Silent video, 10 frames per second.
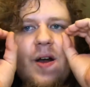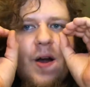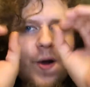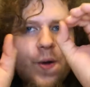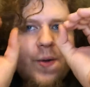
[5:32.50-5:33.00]

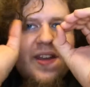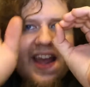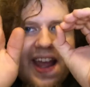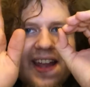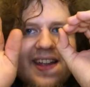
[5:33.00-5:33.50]

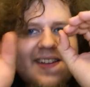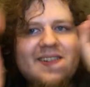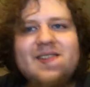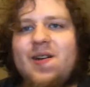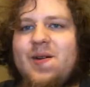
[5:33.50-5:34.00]
okay.
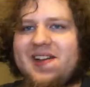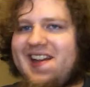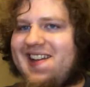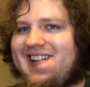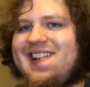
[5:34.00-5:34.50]

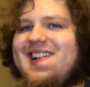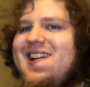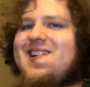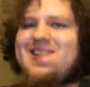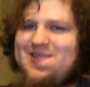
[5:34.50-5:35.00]
Okay?
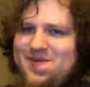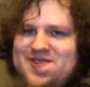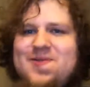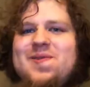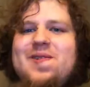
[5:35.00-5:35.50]
That's
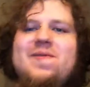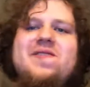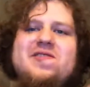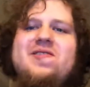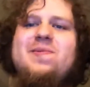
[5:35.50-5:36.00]
what you want to
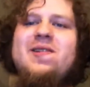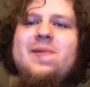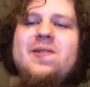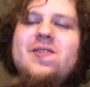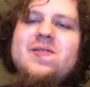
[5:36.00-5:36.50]
eventually be
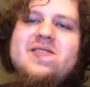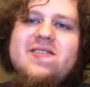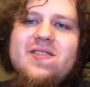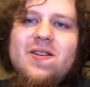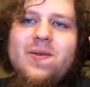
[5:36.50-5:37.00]
able to do, is
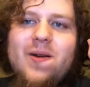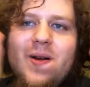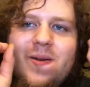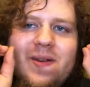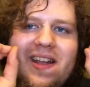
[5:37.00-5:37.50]
just go
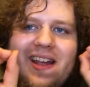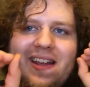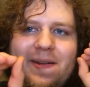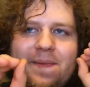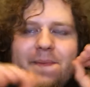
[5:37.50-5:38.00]

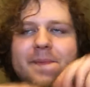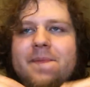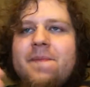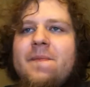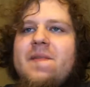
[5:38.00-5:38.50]
okay.
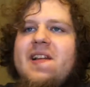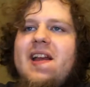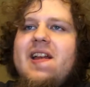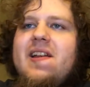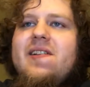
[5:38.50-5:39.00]

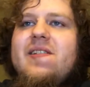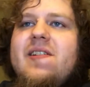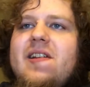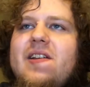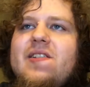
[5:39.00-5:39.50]
And
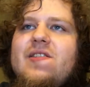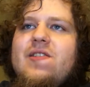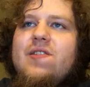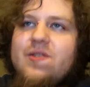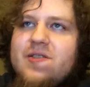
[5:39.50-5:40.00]

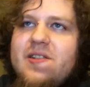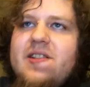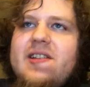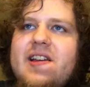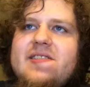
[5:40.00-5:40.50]

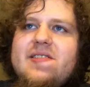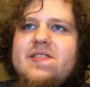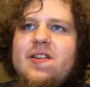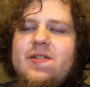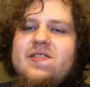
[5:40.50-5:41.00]
usually as this
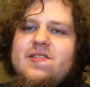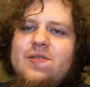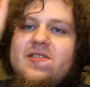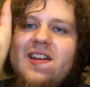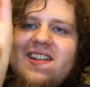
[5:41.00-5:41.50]
goes, as
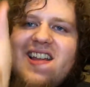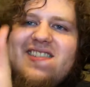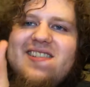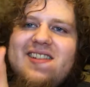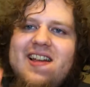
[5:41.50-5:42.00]
you say
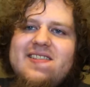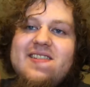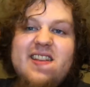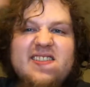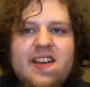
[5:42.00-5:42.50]
less and less
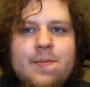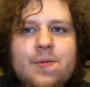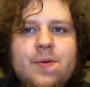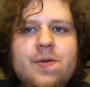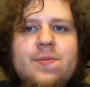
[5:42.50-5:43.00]
and they say
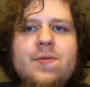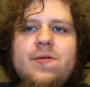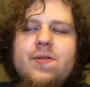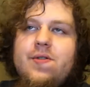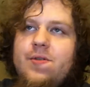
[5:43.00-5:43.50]
more and
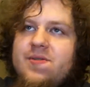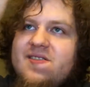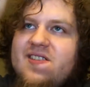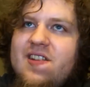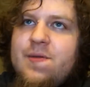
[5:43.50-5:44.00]
more, you will
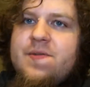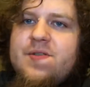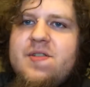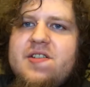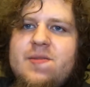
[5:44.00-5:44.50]
see the
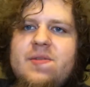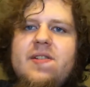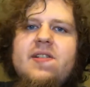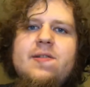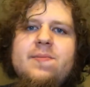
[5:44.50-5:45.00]
frustration
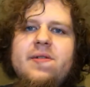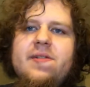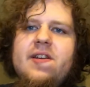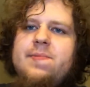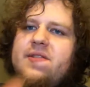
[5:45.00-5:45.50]
begin to
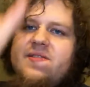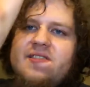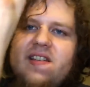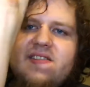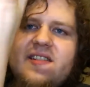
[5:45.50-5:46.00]
build up. They'll
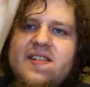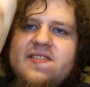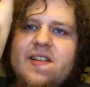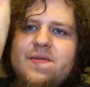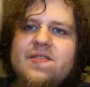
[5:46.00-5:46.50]
say sentence
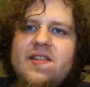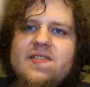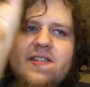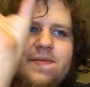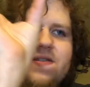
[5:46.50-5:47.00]
after
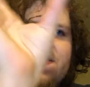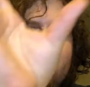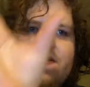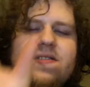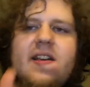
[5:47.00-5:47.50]
sentence after sentence.